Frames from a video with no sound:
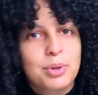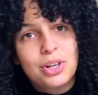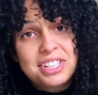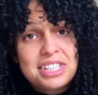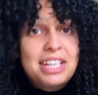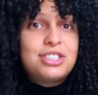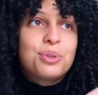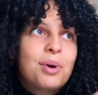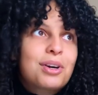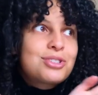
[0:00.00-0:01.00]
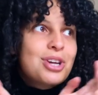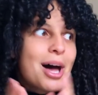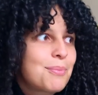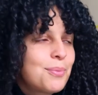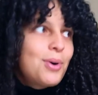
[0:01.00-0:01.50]
going to teach a
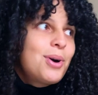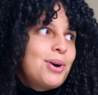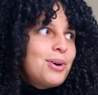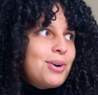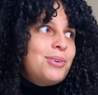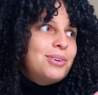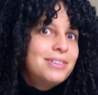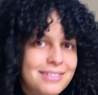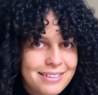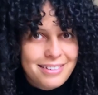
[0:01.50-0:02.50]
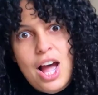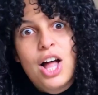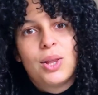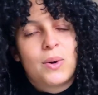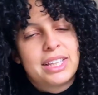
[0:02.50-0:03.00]
workshop.
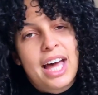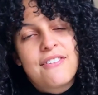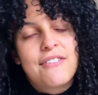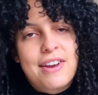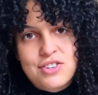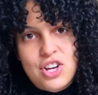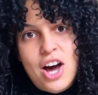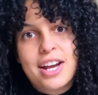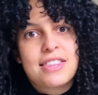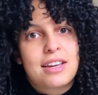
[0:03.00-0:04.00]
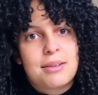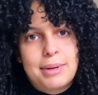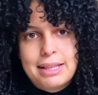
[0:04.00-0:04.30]
Woo! Lord, life, I've never taught anything in my